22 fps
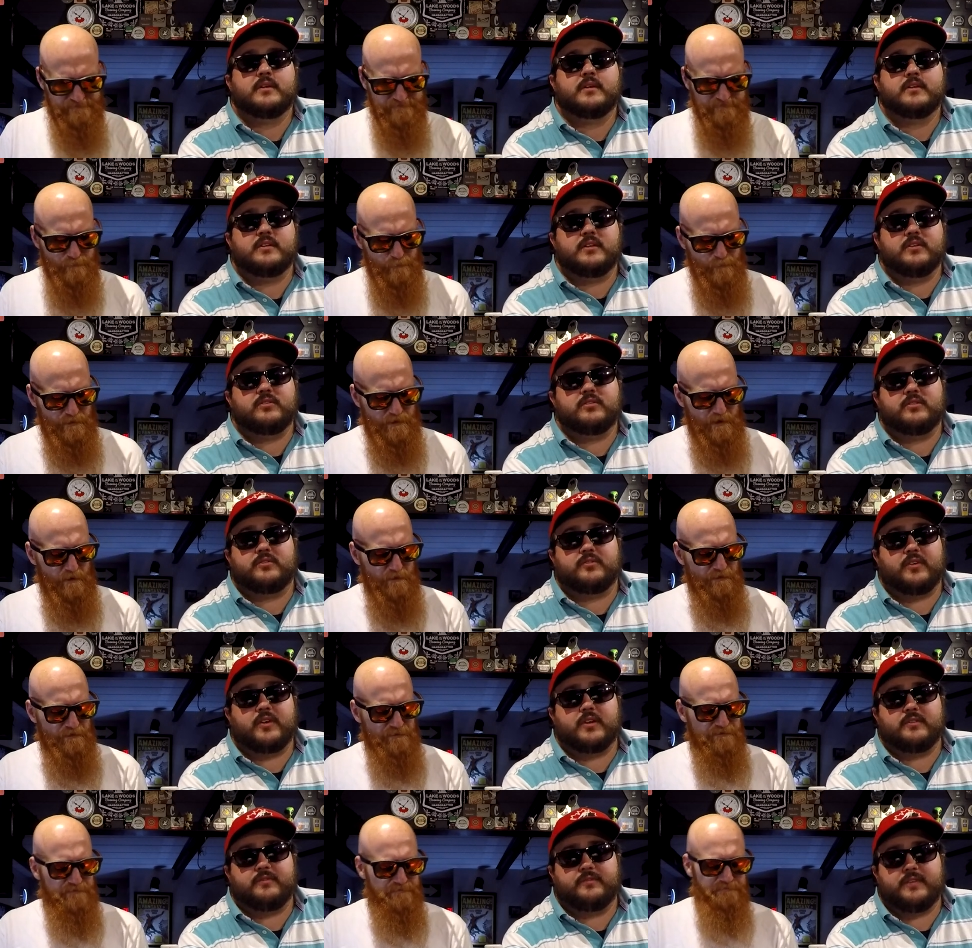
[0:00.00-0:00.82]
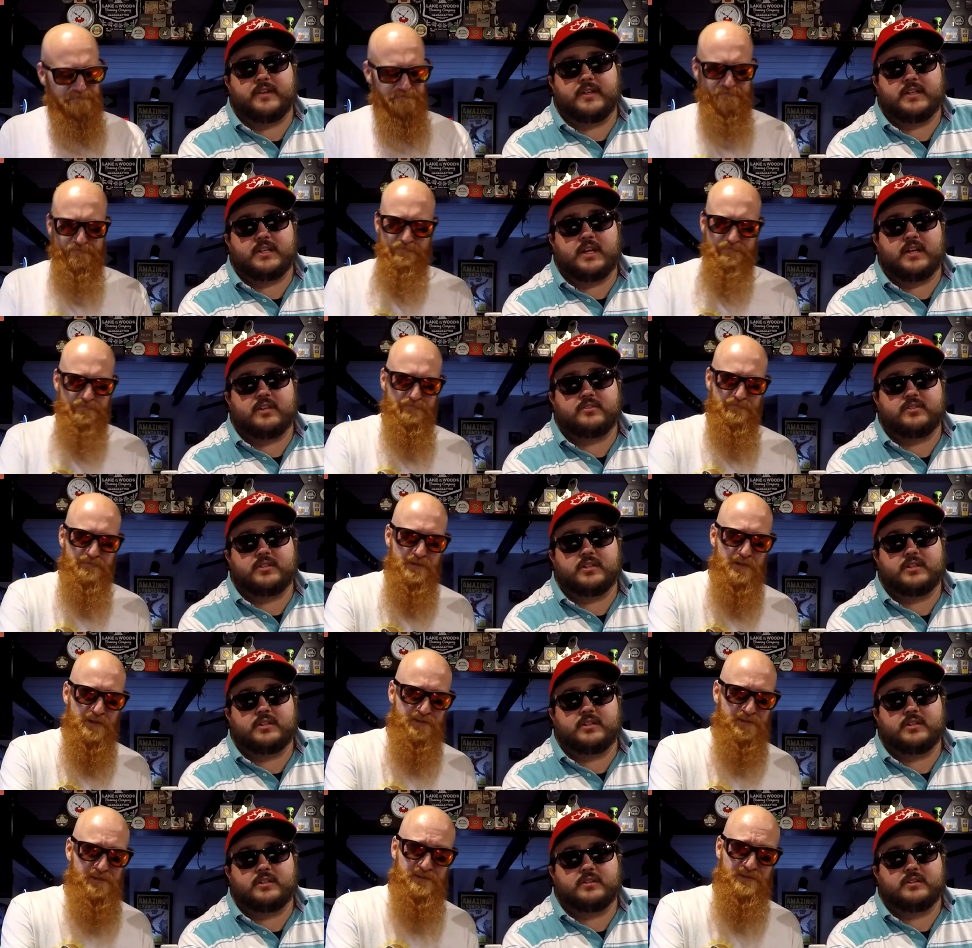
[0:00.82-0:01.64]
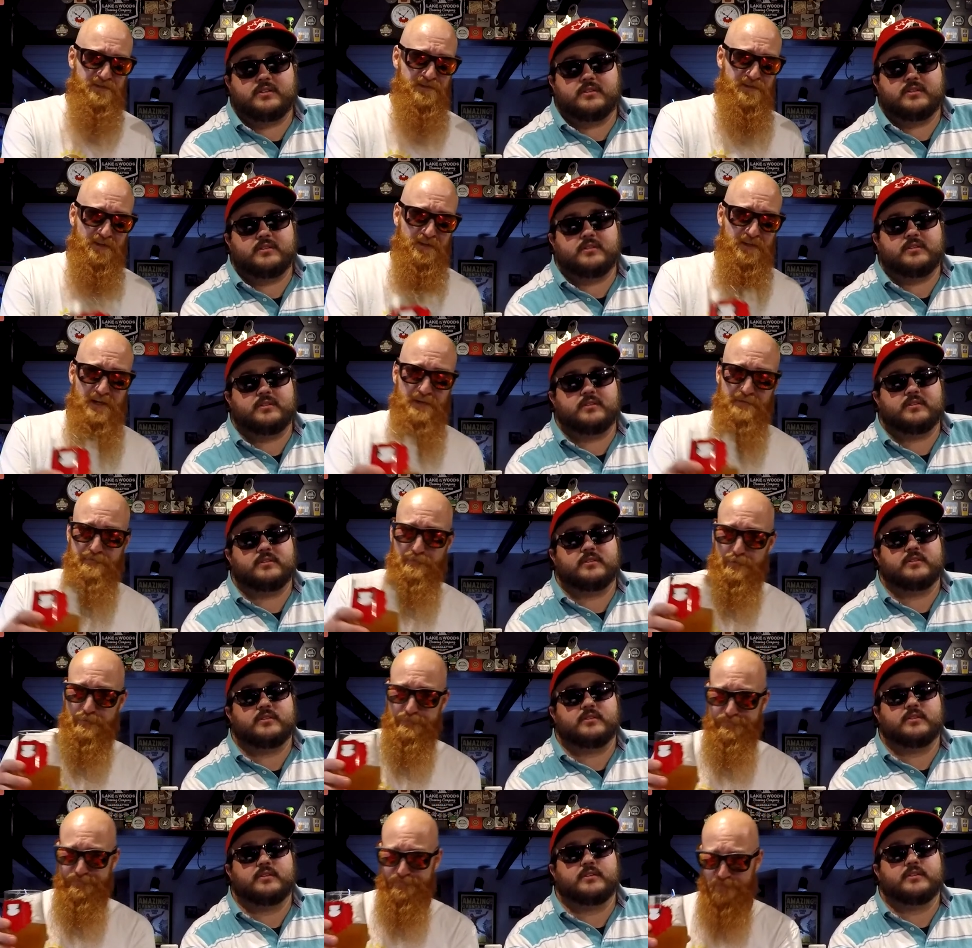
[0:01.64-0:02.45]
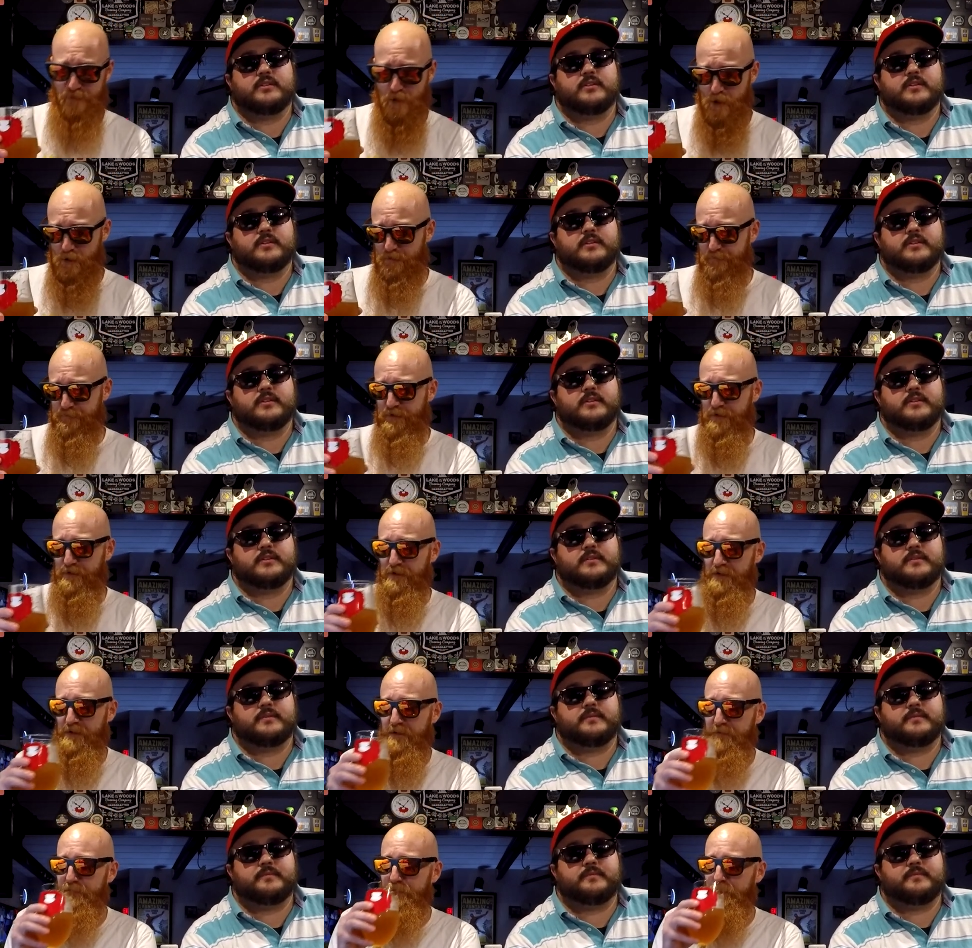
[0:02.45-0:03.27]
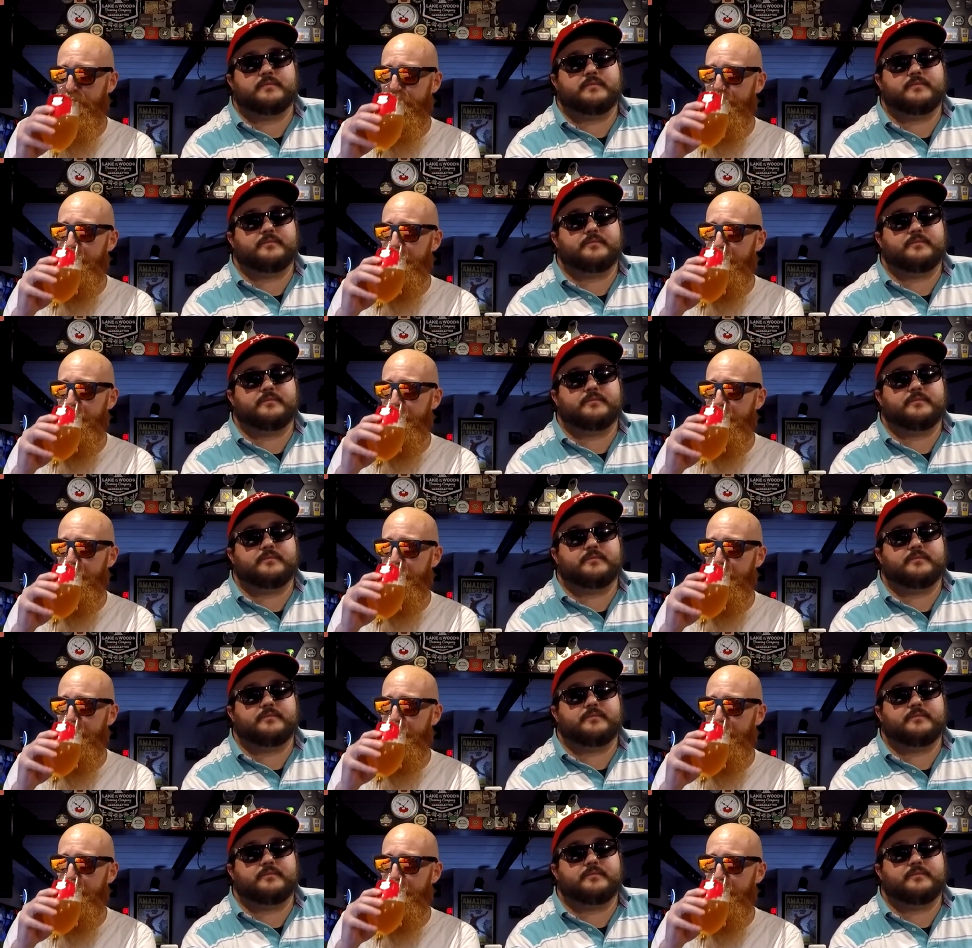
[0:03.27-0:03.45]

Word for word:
Speaker 1: this regardless, is fantastic. This is
Speaker 2: delightful. All of the delightful.